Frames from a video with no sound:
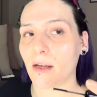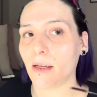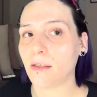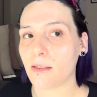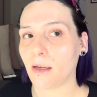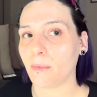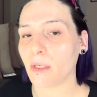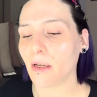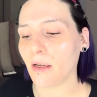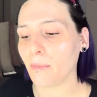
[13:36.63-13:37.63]
at the same
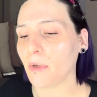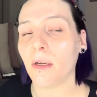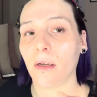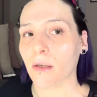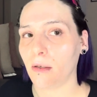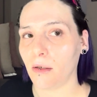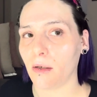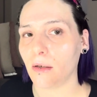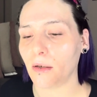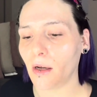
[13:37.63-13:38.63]
time.
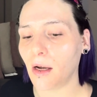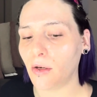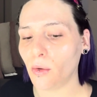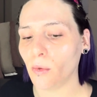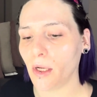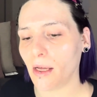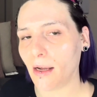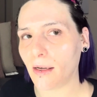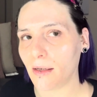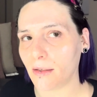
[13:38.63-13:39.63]
I do one
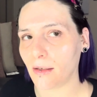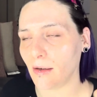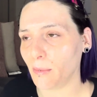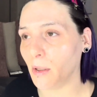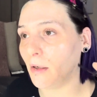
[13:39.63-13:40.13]
eye at a time.